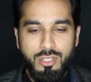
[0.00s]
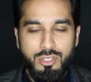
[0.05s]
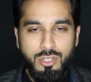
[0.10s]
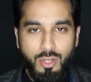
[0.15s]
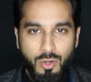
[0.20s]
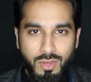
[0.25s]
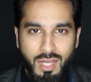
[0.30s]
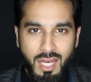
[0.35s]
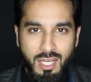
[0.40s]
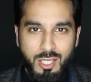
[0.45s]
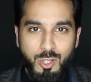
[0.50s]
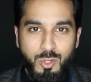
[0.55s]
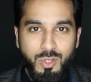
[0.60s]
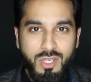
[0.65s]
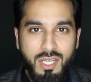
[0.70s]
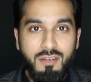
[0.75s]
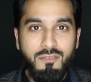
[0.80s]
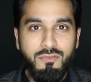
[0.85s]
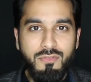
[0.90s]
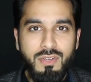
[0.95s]
so that you
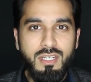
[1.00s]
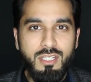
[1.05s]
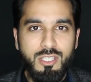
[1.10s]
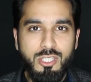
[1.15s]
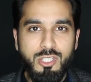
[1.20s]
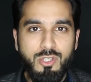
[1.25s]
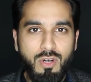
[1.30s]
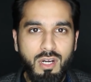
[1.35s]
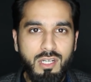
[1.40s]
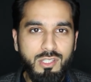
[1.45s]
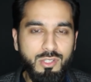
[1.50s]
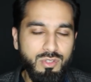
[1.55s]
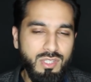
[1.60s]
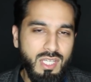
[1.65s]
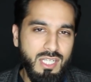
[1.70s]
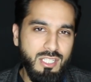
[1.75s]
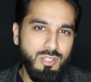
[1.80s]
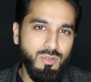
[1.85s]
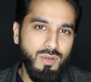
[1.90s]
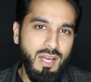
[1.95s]
can finish strong, so
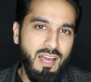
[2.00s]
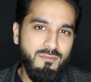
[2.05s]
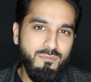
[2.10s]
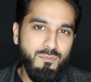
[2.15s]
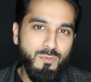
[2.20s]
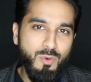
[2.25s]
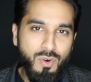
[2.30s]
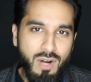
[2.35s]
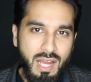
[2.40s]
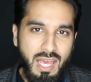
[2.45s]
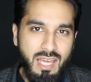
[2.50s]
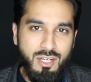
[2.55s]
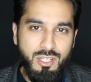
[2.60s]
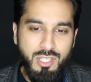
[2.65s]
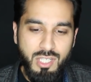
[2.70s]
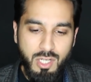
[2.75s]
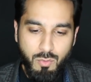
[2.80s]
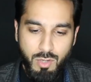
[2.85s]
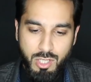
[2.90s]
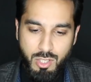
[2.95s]
that you'll have more
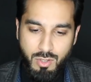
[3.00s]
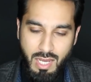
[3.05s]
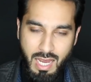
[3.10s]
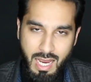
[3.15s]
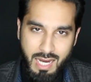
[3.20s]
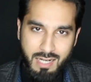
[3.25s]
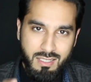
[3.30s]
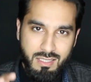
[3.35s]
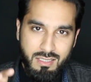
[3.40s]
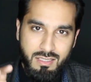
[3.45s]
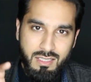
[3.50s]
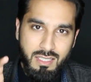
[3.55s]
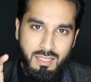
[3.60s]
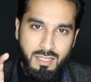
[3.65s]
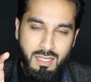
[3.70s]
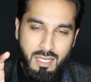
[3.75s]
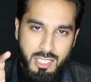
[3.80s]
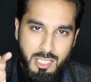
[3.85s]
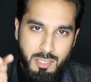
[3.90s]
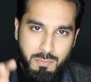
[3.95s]
energy when you
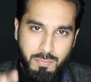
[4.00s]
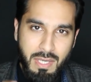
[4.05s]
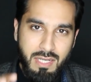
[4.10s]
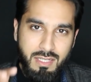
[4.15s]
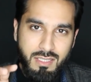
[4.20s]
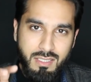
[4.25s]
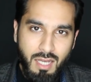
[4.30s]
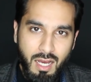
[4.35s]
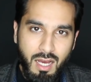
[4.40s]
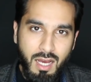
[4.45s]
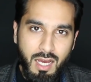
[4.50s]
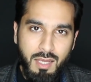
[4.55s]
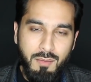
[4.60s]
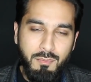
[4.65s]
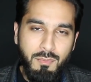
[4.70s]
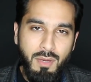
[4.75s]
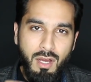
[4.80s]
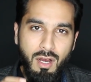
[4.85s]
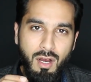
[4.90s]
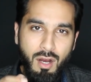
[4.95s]
actually spend
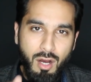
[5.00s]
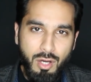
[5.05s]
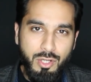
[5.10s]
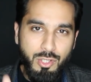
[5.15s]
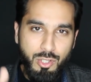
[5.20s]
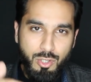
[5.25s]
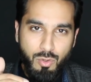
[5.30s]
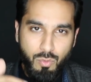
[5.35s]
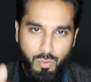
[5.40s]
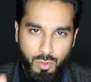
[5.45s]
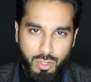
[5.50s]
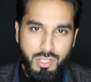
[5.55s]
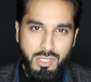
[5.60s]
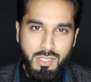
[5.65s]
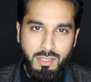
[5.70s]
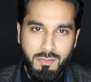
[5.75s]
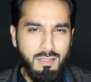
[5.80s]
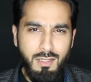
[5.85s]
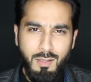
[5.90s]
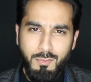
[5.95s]
time on your
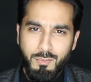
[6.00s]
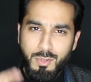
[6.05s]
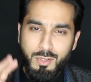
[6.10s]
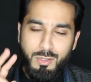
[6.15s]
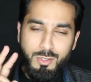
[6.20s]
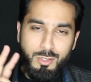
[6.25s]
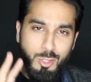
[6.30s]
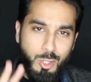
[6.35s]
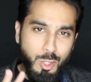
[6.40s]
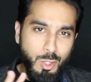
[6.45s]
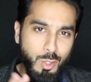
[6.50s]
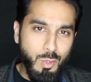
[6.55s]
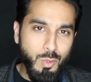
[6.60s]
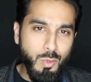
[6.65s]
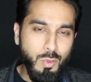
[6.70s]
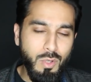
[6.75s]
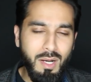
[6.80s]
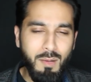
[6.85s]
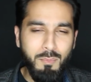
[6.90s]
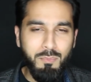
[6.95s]
worship. Number
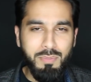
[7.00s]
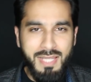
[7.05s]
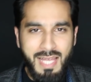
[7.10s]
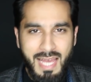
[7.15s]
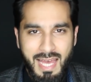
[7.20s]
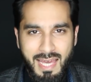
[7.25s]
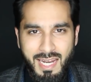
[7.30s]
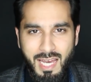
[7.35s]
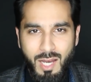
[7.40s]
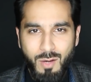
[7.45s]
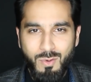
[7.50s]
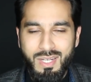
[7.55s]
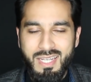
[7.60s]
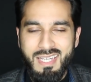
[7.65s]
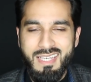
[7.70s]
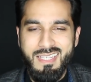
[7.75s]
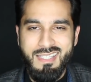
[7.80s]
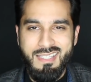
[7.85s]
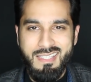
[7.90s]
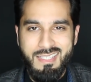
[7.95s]
2, plan out
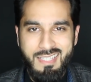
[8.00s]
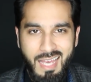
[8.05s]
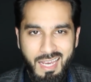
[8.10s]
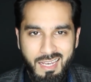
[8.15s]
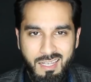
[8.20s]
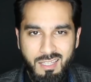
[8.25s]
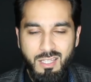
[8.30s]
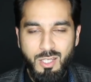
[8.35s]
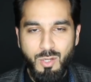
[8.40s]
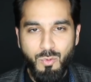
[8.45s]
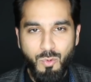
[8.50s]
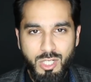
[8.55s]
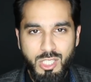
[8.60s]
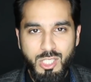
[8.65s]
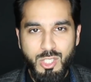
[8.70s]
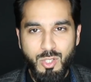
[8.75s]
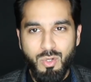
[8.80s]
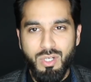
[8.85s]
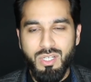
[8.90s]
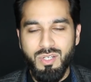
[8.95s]
exactly
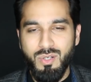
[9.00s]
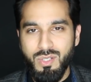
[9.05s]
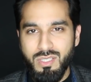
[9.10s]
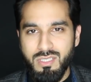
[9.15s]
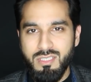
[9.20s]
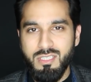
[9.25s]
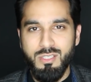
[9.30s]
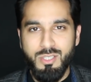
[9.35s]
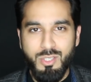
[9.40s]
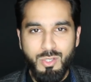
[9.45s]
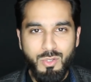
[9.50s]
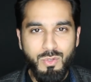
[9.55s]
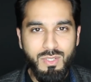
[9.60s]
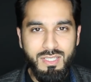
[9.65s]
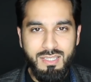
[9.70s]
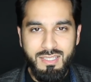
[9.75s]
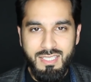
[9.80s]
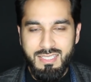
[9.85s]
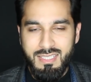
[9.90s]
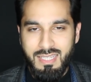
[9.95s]
what you're going to do
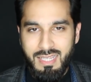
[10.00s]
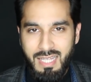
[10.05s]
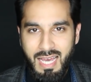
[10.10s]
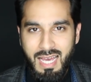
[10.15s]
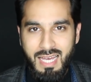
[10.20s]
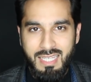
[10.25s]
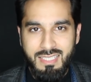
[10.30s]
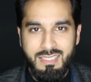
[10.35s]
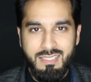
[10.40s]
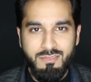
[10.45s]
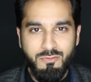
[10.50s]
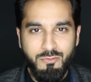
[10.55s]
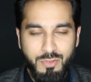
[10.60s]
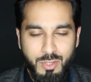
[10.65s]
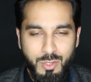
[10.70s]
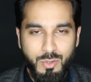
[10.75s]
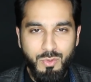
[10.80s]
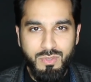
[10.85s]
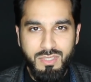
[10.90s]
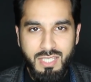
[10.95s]
in these last
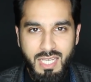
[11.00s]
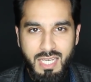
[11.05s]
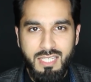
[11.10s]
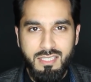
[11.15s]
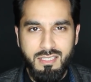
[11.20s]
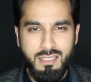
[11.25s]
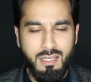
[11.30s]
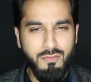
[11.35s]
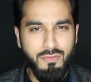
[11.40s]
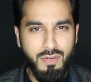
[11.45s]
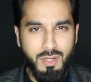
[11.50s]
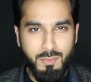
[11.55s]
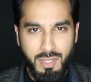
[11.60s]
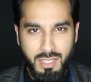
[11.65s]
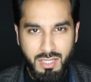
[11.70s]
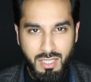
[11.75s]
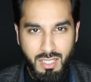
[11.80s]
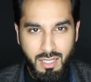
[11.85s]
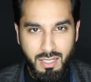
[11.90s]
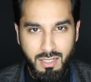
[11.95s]
few days of
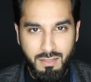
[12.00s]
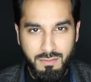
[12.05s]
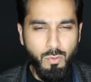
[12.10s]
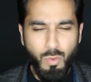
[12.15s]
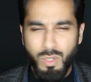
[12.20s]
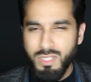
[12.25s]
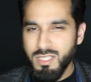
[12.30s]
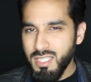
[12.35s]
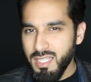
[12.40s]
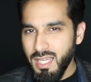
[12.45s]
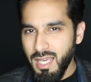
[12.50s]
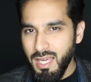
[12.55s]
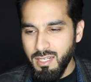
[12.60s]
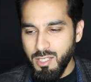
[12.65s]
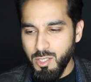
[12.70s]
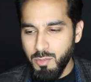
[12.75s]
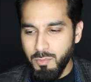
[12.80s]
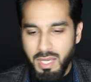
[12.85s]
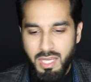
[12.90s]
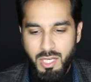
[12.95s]
Ramadan. Once
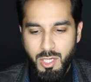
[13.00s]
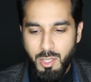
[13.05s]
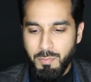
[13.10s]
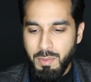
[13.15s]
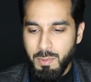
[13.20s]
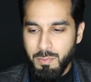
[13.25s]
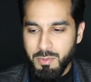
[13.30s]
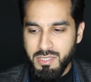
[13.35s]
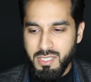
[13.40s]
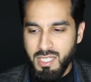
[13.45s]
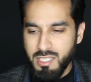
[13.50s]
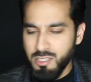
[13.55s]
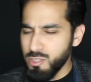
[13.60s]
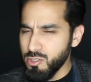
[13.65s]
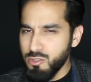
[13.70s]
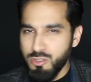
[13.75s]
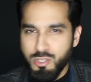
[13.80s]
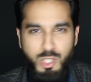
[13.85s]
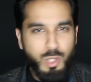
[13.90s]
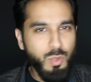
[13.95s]
again, you may hear people say,
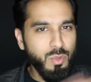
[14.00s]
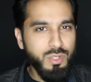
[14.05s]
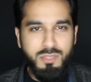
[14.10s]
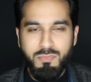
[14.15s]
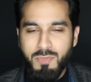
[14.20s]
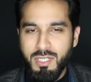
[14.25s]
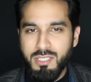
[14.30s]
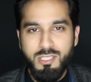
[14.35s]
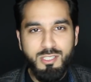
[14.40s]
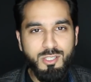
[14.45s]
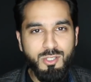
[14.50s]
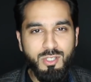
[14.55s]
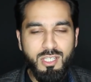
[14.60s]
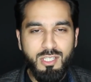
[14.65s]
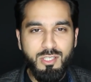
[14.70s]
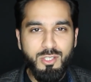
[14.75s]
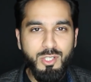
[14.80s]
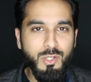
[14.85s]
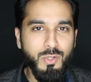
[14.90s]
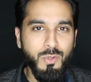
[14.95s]
just do as much as you
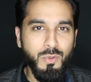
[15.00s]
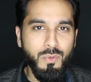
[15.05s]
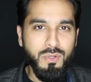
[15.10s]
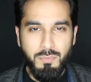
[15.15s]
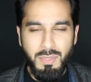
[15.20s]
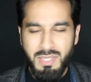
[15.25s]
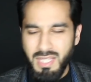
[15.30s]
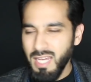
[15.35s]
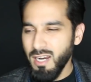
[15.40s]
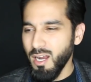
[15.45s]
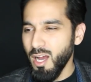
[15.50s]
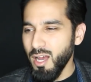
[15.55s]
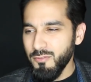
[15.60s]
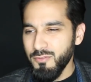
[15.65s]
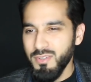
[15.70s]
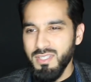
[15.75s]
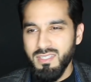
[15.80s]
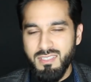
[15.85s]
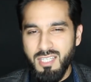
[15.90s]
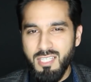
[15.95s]
can do, but that
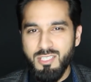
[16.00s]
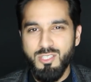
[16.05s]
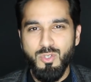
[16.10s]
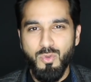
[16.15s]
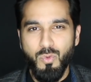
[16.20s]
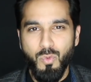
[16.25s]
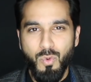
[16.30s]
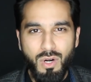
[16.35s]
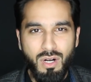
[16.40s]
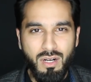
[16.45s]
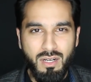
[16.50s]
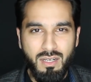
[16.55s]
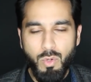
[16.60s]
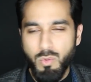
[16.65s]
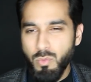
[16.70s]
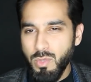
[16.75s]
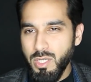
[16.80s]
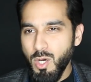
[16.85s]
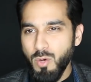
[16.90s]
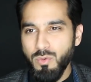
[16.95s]
often doesn't work.
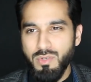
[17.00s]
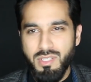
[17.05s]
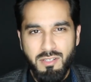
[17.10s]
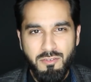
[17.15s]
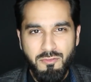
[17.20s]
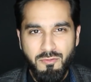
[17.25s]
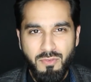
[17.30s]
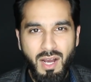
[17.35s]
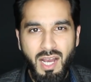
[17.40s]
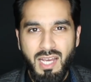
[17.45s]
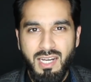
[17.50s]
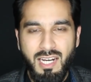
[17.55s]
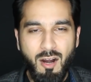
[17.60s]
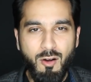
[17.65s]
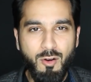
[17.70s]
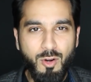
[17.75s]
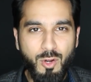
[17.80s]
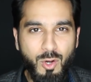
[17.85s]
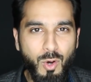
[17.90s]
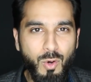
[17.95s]
When we don't define
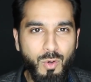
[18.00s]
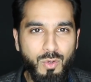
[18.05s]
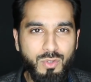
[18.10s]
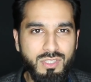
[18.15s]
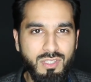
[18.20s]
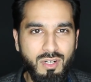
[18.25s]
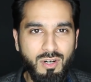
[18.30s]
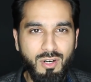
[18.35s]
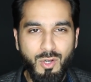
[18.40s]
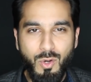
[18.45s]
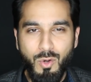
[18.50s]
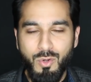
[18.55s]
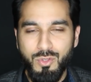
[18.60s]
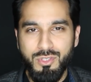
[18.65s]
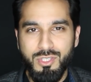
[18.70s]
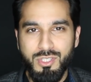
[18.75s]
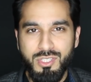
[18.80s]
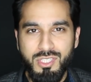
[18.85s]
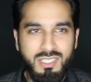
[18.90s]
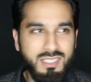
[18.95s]
our goals, and our
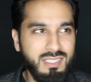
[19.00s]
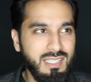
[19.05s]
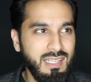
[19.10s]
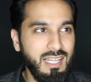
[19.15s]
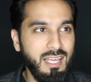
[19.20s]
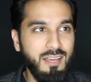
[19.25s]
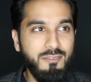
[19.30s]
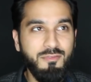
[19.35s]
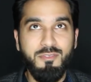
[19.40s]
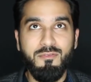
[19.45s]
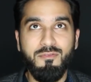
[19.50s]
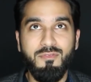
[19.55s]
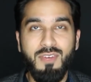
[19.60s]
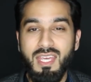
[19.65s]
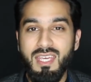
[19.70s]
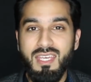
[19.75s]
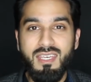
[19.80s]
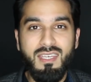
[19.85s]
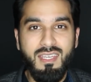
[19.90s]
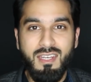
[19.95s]
goals are just left
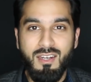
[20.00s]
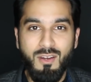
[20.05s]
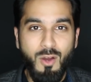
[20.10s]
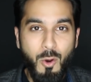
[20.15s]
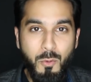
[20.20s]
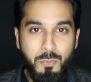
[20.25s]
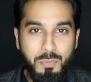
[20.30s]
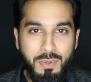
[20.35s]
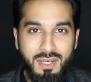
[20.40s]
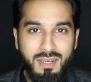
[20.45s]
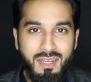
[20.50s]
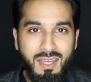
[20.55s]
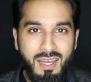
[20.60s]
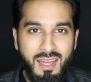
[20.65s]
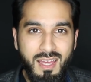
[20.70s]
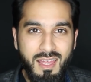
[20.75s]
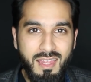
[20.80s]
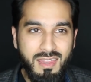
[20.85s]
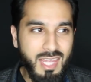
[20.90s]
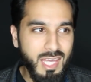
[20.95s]
vague and open,
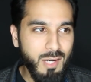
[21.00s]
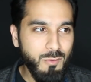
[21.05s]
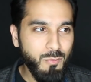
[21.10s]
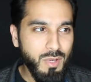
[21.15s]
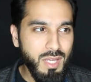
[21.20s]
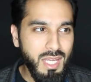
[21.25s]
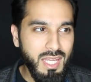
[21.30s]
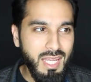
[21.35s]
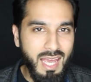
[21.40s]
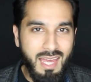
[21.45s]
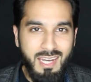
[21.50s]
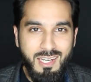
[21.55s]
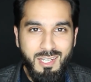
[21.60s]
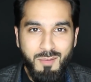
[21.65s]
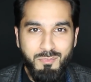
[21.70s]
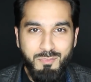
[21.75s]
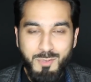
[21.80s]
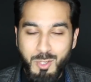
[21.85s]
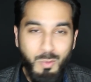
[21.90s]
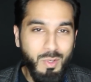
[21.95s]
then we end
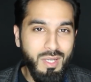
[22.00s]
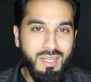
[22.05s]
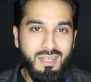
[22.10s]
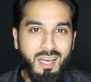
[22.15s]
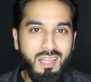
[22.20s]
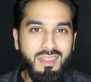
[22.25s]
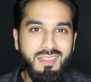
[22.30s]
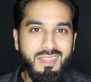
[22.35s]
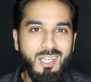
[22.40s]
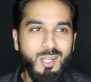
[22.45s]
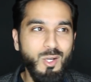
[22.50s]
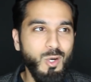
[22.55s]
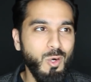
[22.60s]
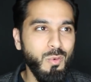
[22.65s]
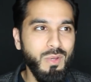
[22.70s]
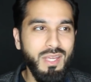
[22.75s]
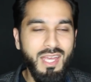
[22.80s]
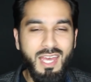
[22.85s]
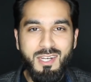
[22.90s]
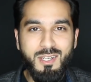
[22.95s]
up doing nothing, or
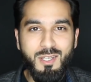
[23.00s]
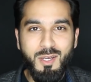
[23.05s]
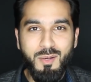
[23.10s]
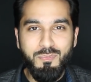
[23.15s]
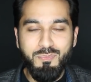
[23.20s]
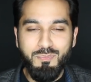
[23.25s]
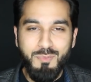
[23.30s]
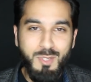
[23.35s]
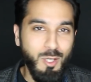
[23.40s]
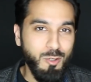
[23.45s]
we end up,